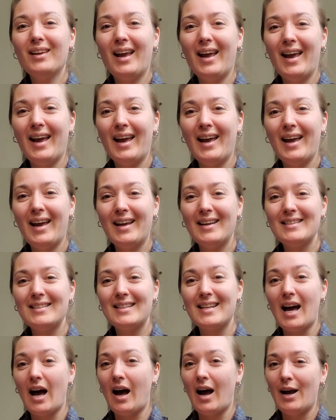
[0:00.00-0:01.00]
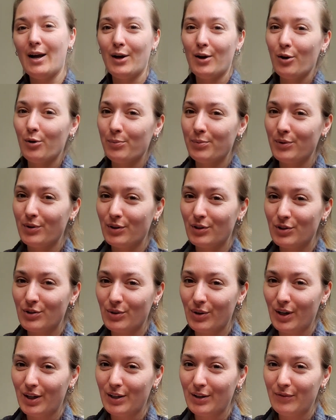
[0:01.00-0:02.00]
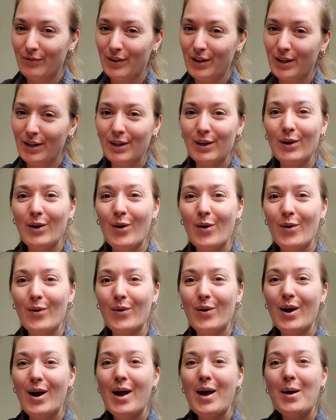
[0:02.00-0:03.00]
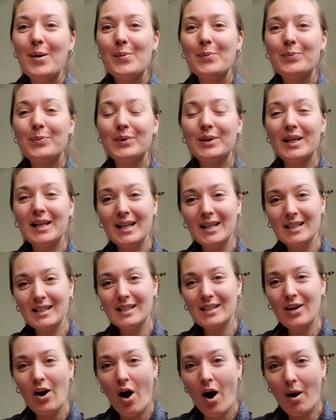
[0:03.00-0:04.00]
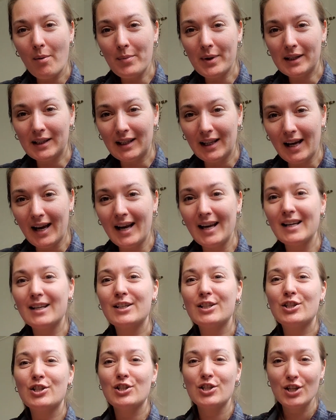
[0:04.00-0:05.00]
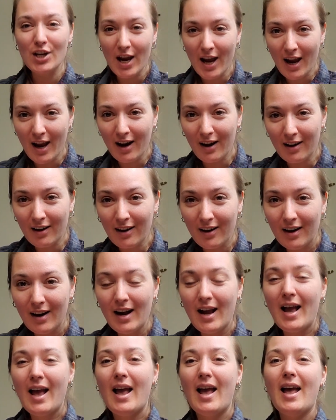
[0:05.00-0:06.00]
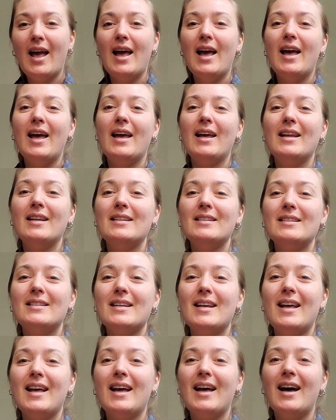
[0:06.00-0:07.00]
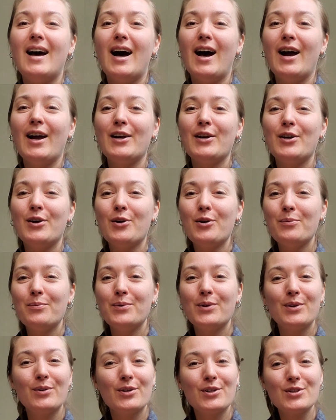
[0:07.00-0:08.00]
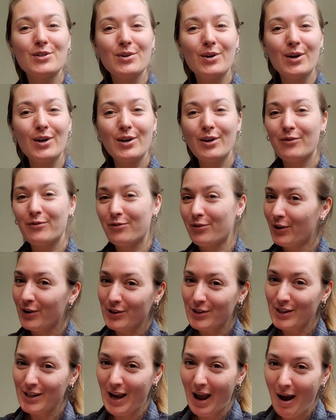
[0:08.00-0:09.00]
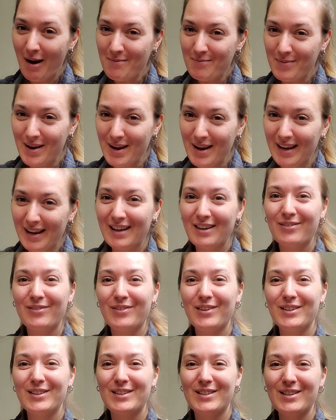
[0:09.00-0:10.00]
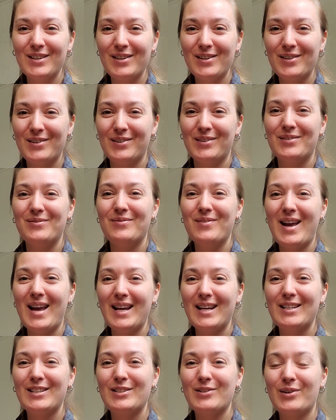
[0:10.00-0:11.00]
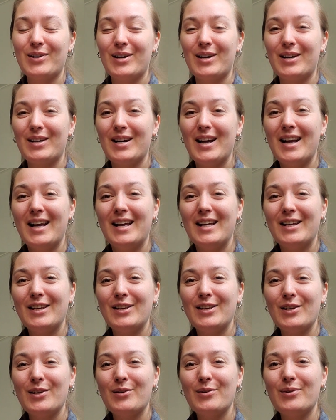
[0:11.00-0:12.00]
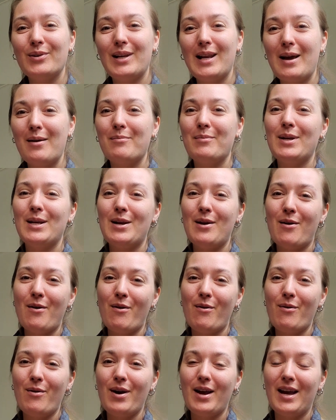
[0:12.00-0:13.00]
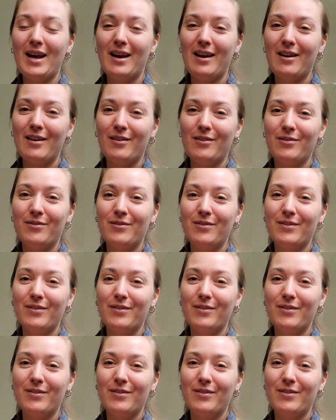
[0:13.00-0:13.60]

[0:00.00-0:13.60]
And I hope you enjoyed the video. Please comment, like, share, and I hope you enjoy your first camping. If you do, make sure you let me know if